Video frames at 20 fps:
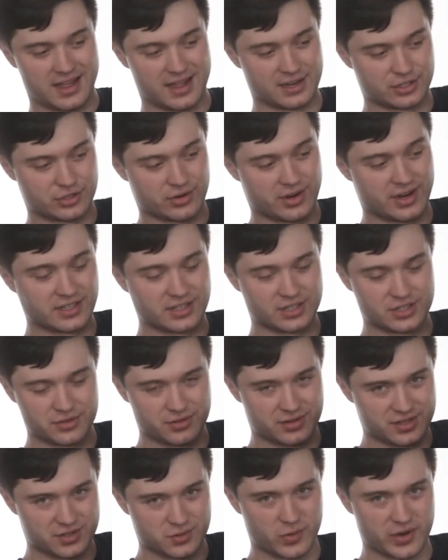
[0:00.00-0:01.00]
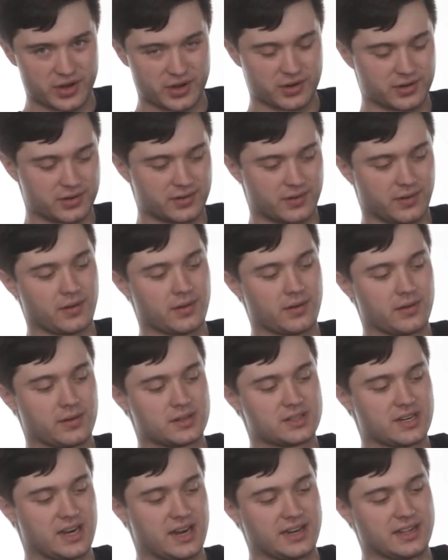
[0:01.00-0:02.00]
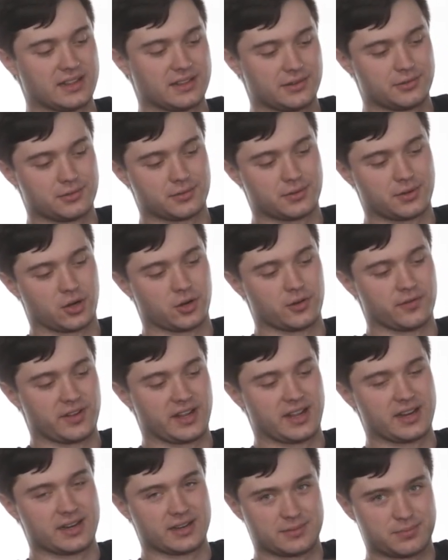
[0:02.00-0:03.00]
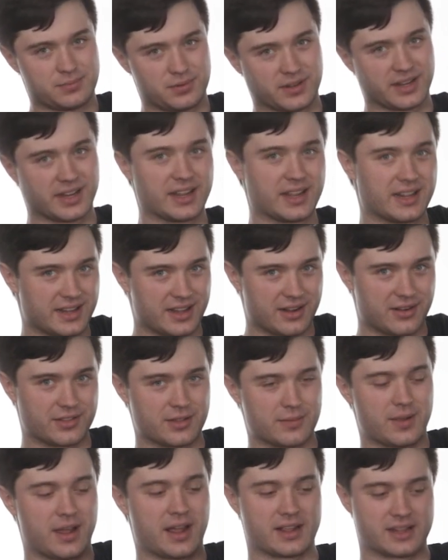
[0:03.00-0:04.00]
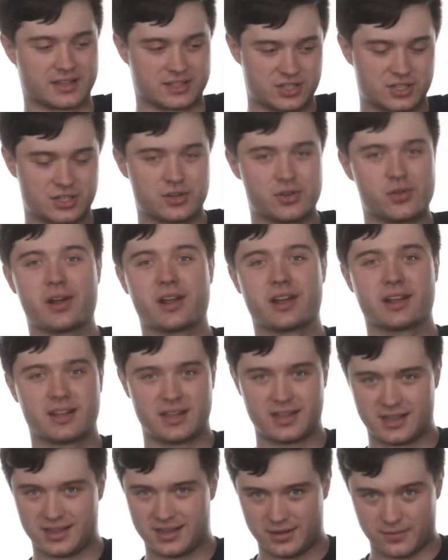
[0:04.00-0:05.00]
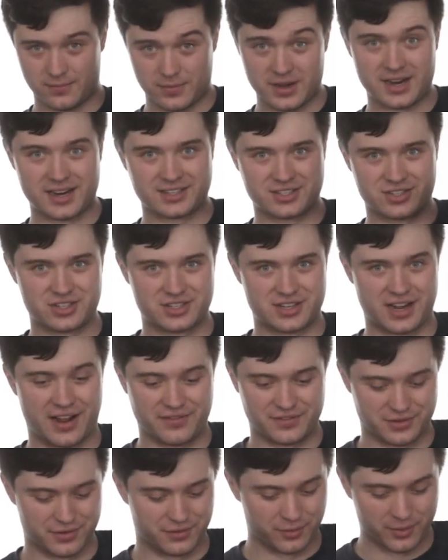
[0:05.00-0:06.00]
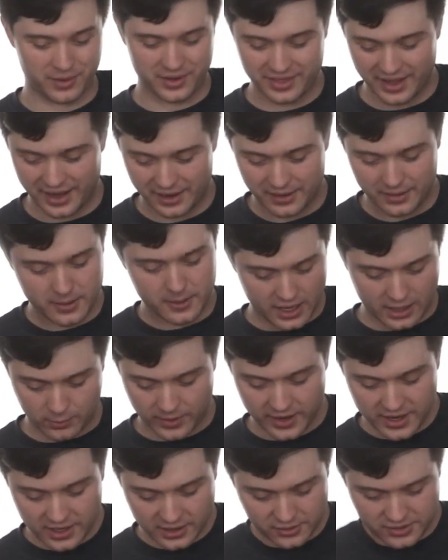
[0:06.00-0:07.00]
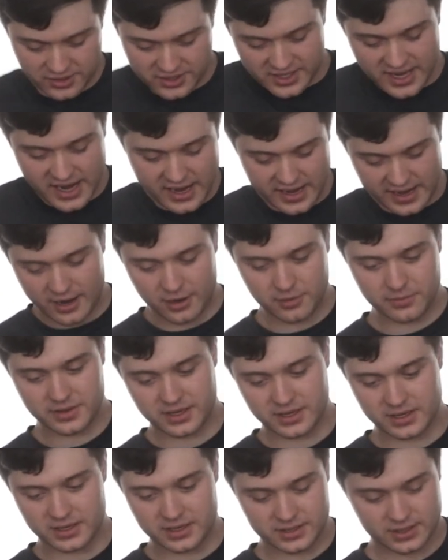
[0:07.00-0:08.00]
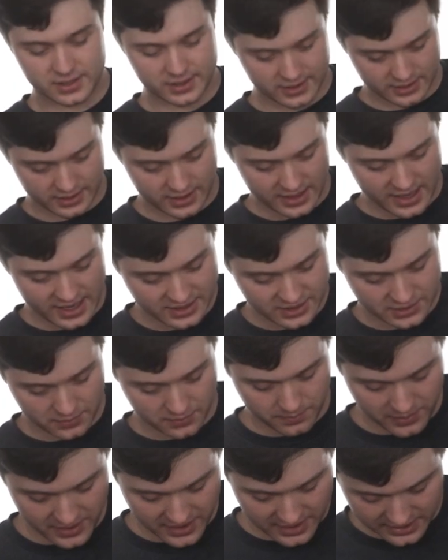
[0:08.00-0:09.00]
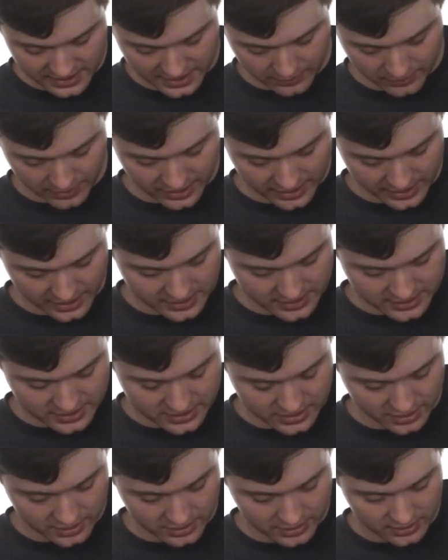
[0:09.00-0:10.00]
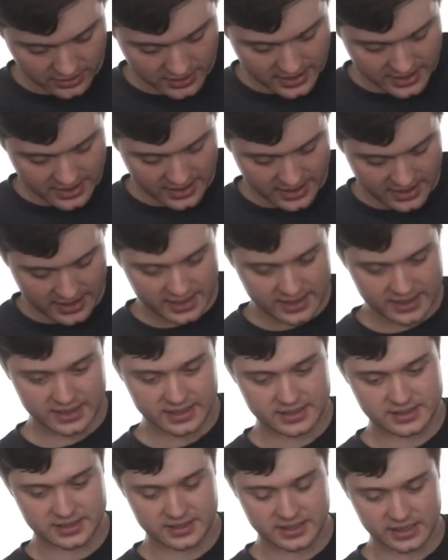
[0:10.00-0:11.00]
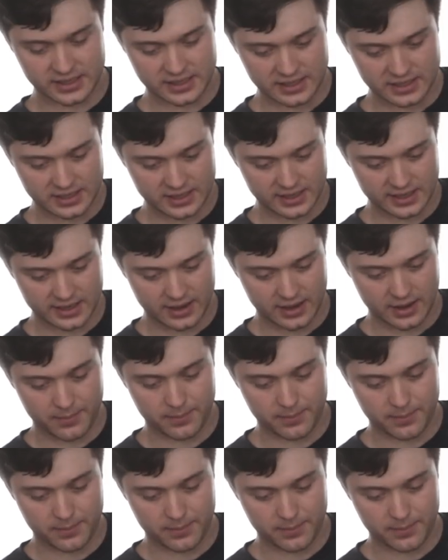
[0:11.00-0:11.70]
trying to do this weird tiny little curving and plugging in there in the back. It's just annoying. Be nice to just have to avoid that. We're getting close to the end now because the next big thing we're going to install is the